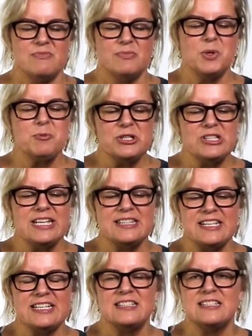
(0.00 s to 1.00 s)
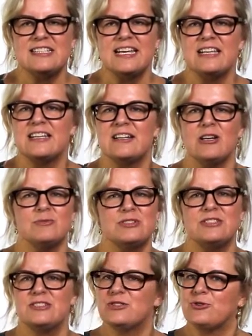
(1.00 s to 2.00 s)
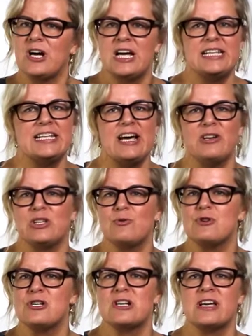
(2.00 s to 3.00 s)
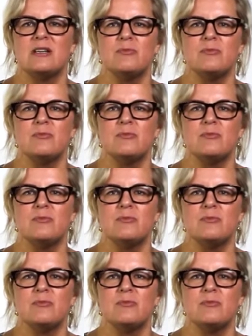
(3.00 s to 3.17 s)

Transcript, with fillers: But really at the end of the day, it comes to just grinding out the work